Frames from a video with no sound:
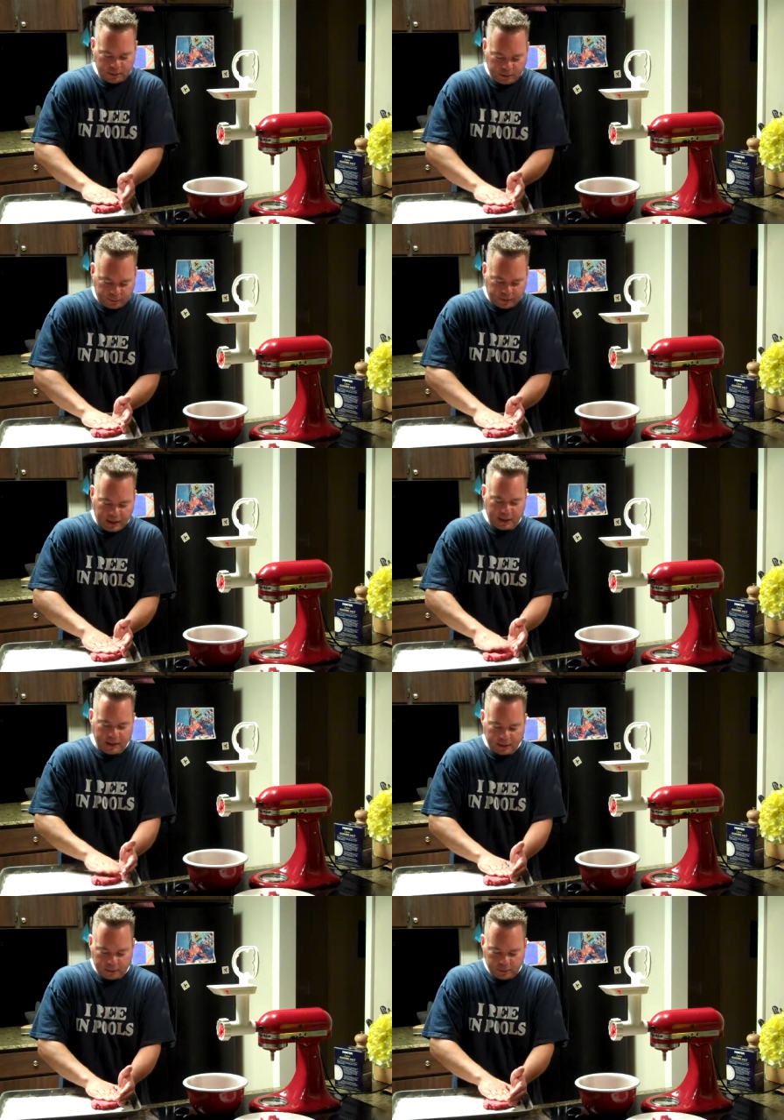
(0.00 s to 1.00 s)
Just
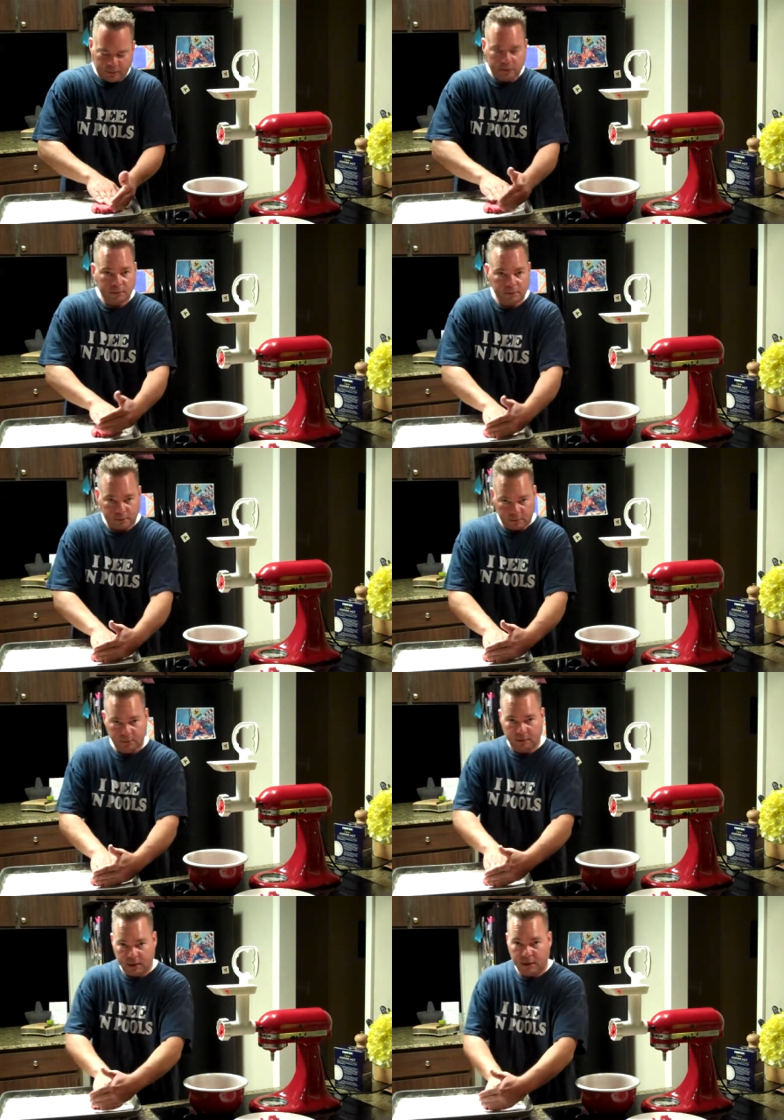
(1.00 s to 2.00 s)
flatten it out,
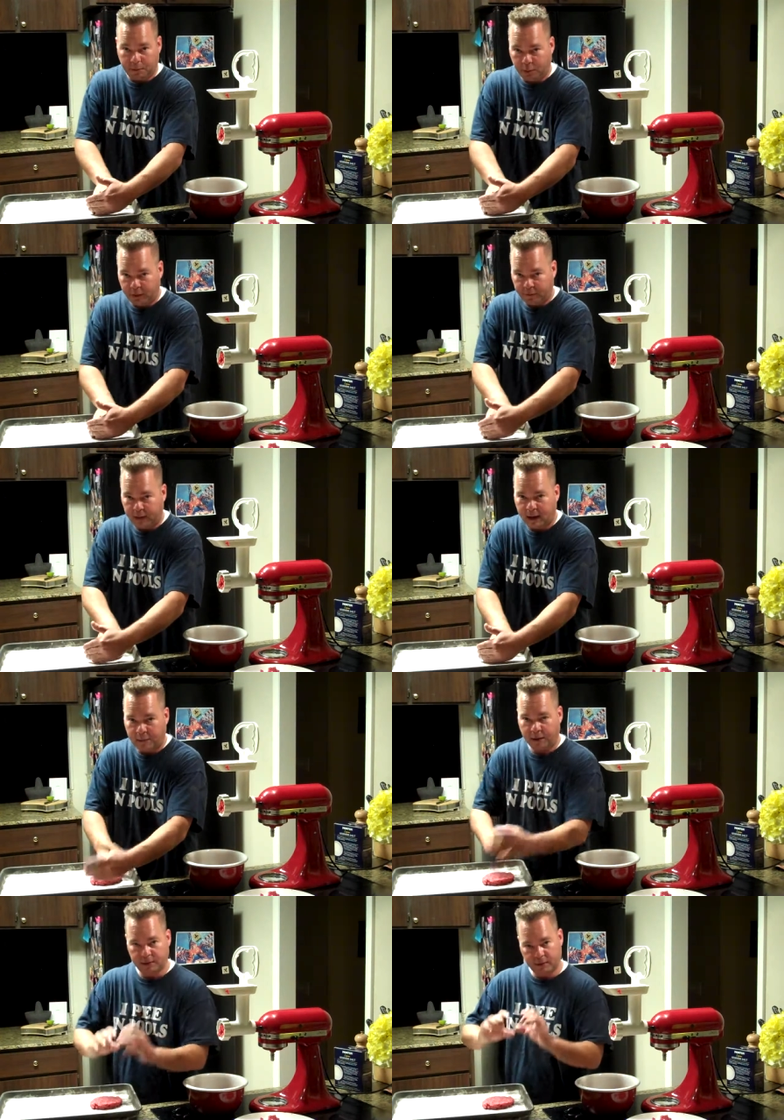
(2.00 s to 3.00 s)
get it pretty
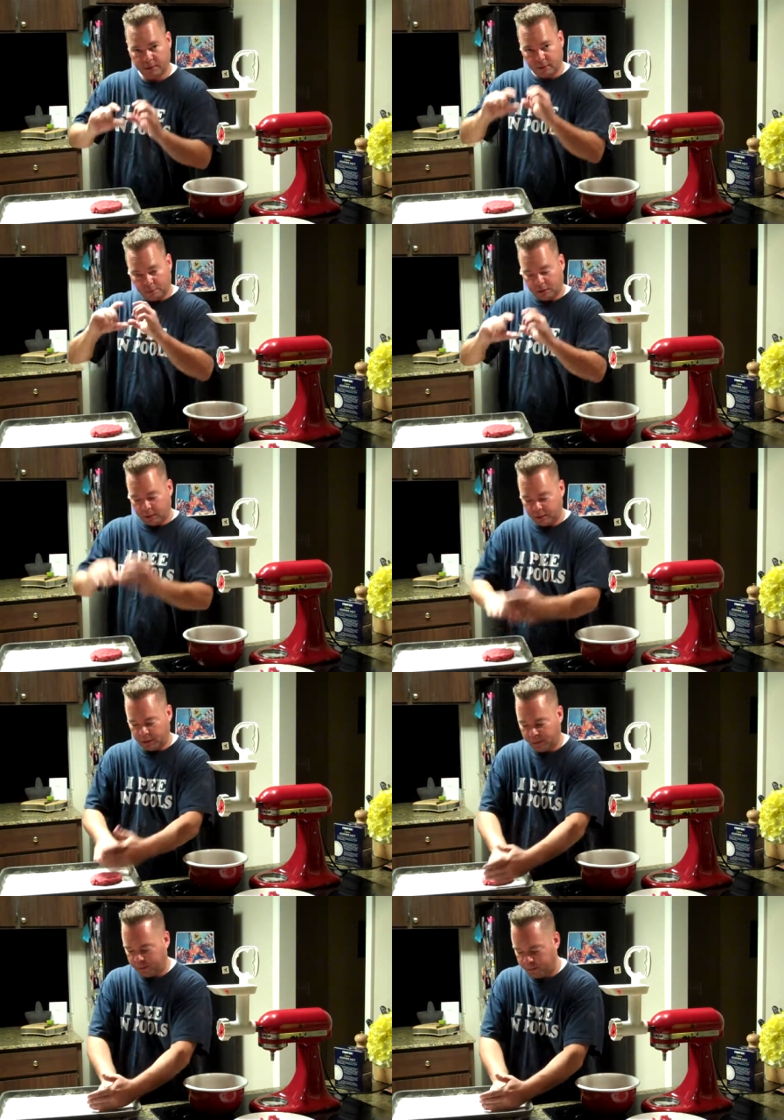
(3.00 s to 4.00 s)
flat because it's going to plump
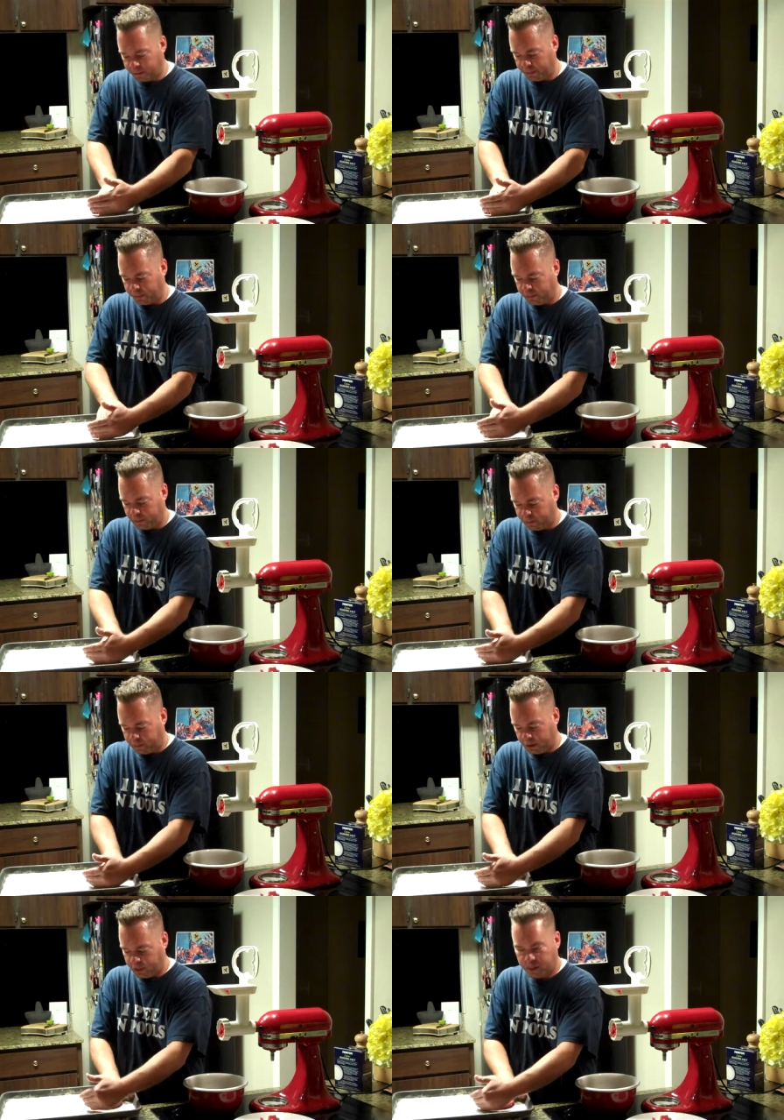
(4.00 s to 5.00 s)
up,
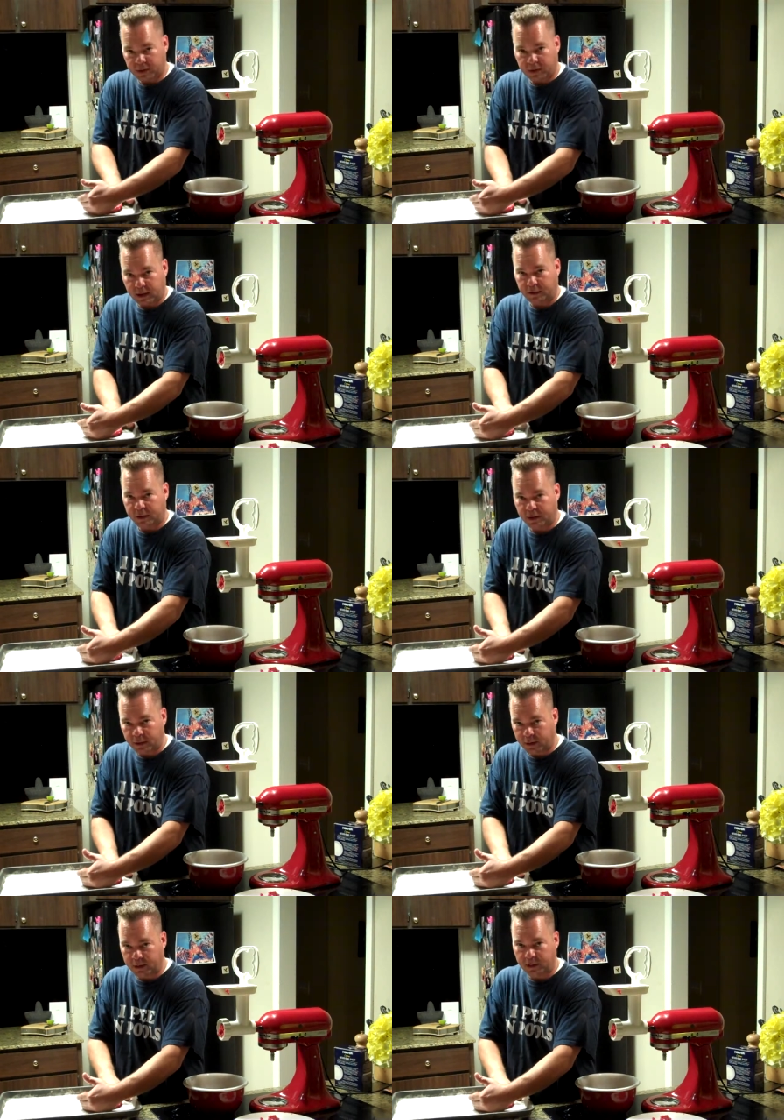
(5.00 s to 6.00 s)
especially how
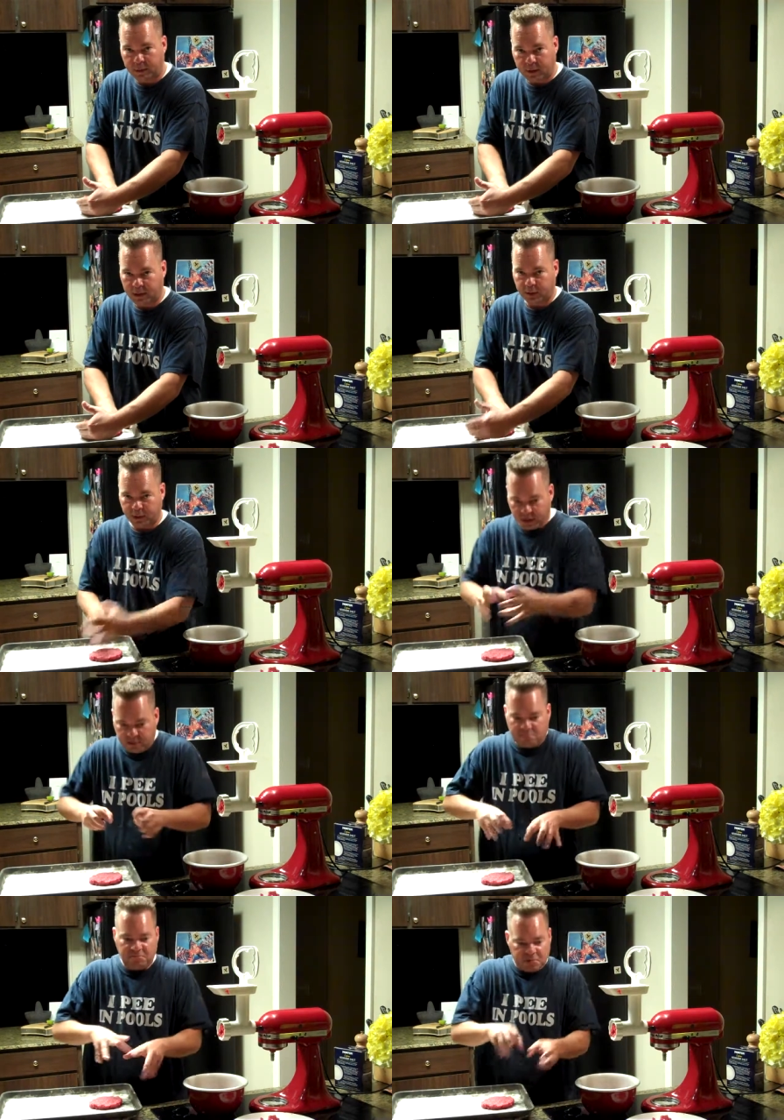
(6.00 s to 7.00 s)
tender it is because we
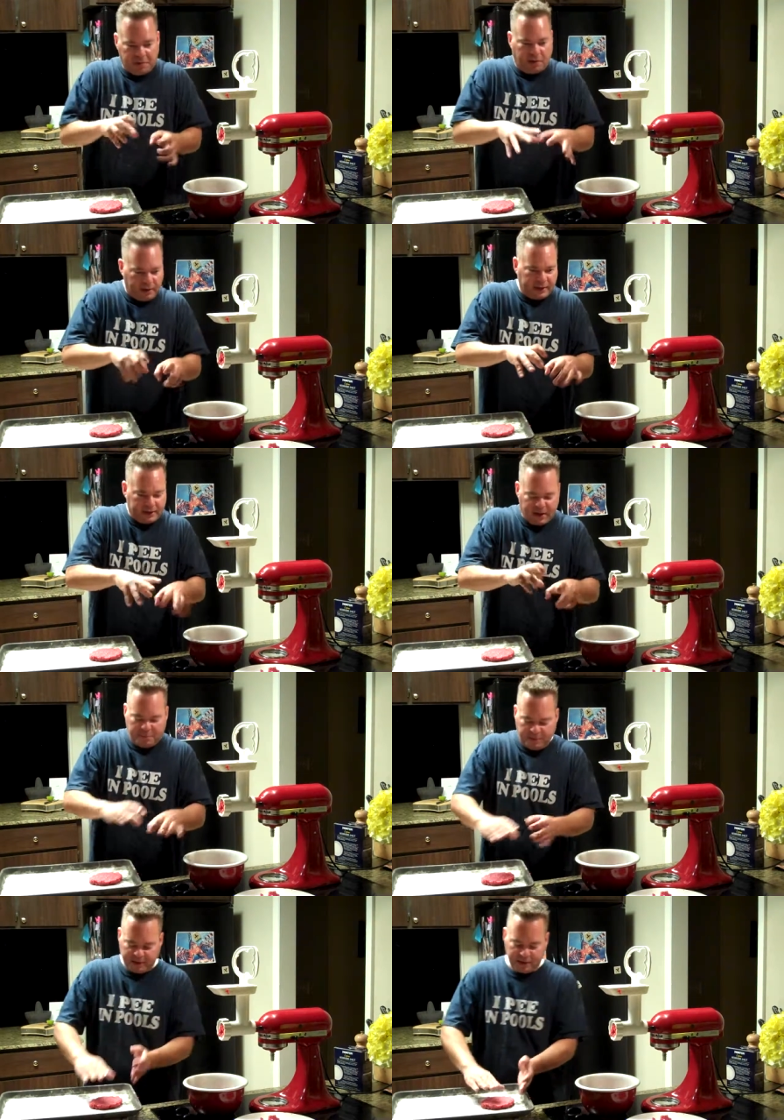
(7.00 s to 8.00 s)
didn't spend all that
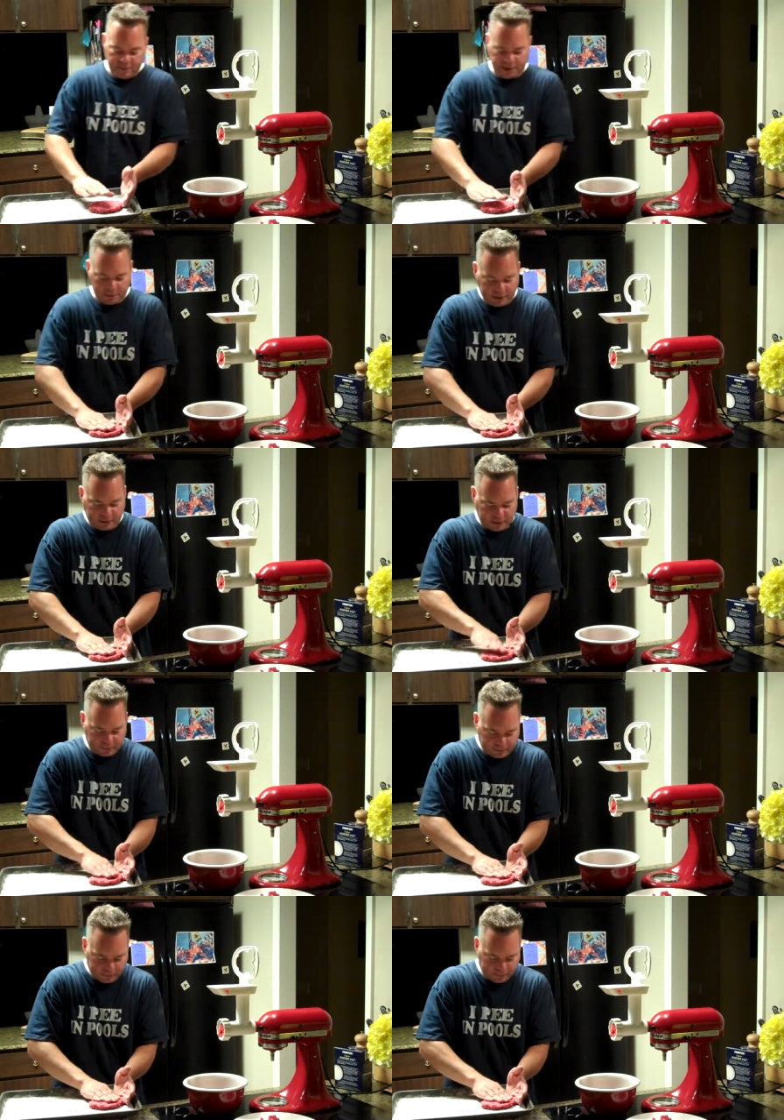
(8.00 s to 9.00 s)
time mixing, mixing, mixing.